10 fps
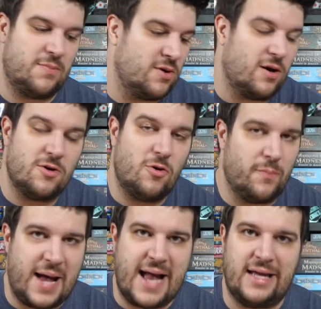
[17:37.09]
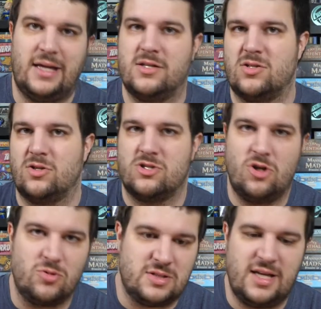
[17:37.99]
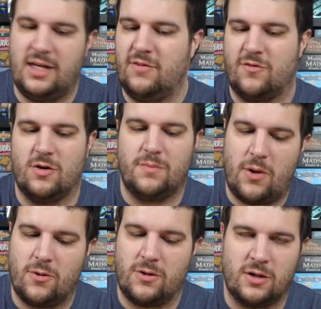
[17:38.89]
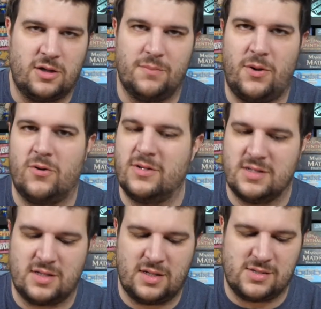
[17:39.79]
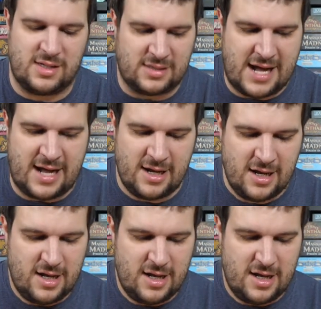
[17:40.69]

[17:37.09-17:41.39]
There are no baggies, so there's no digging for components and things like that.